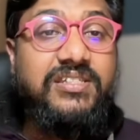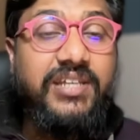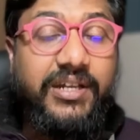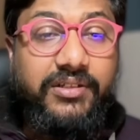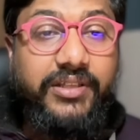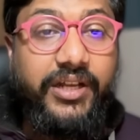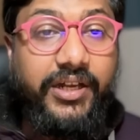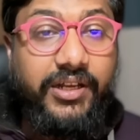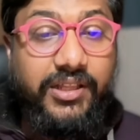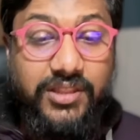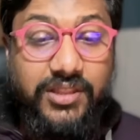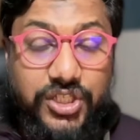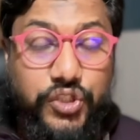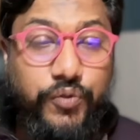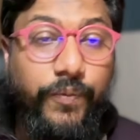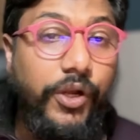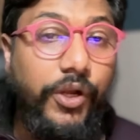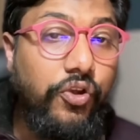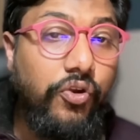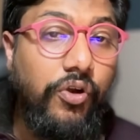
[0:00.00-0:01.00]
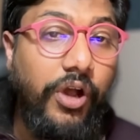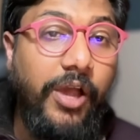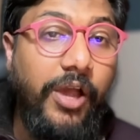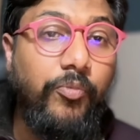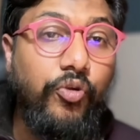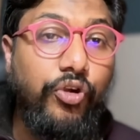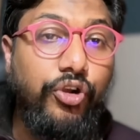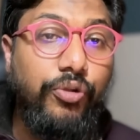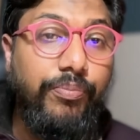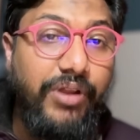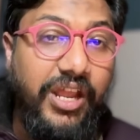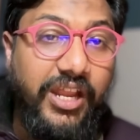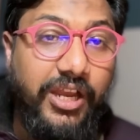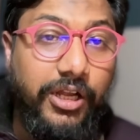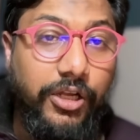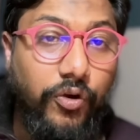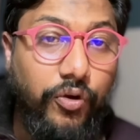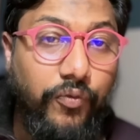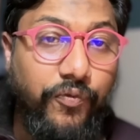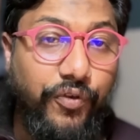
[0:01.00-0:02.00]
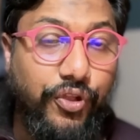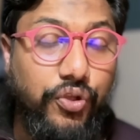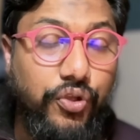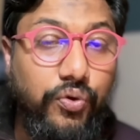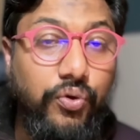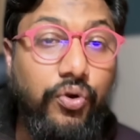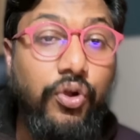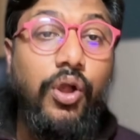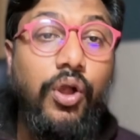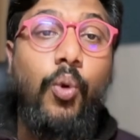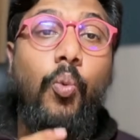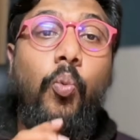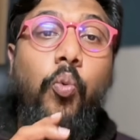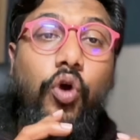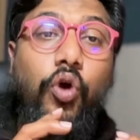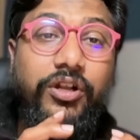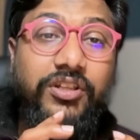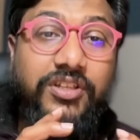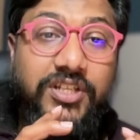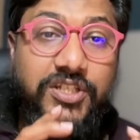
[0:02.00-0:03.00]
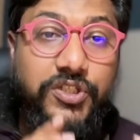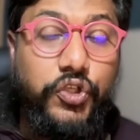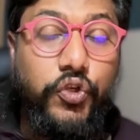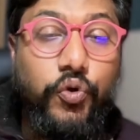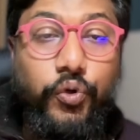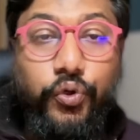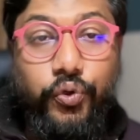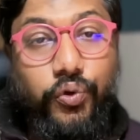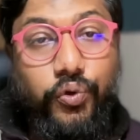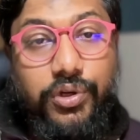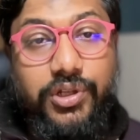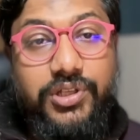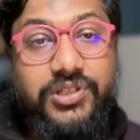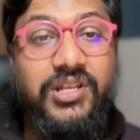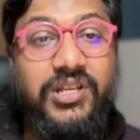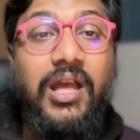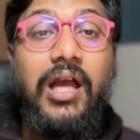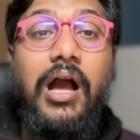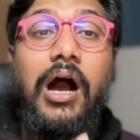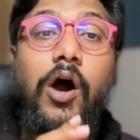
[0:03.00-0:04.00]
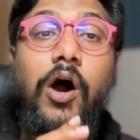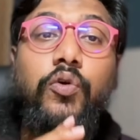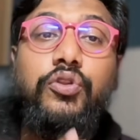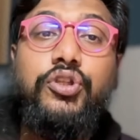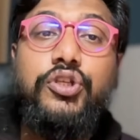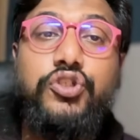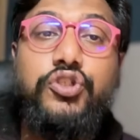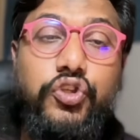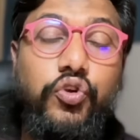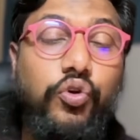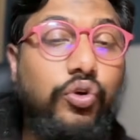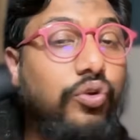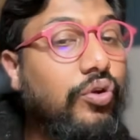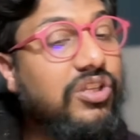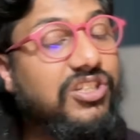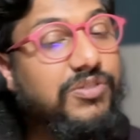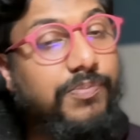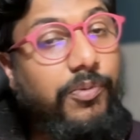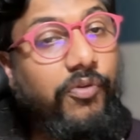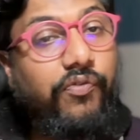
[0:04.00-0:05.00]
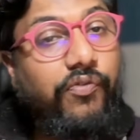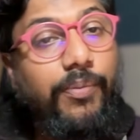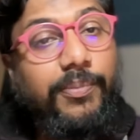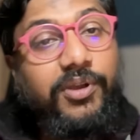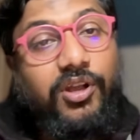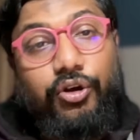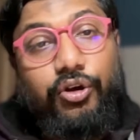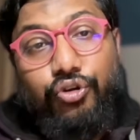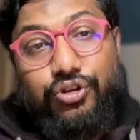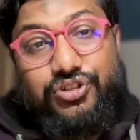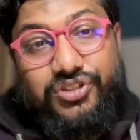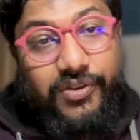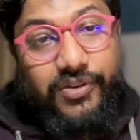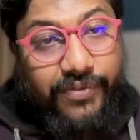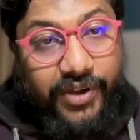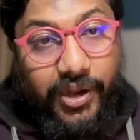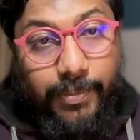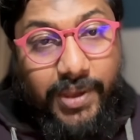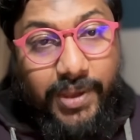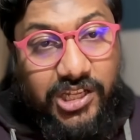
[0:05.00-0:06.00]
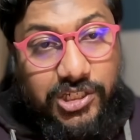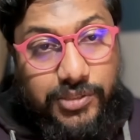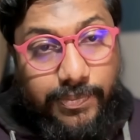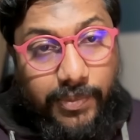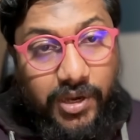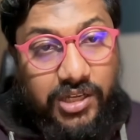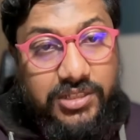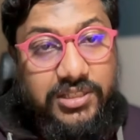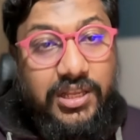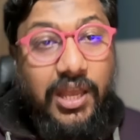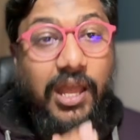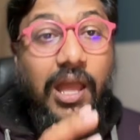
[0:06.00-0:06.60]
said that, in this video, I'm going to break it down for you what this new tool is, how this new tool is performing across different benchmarks.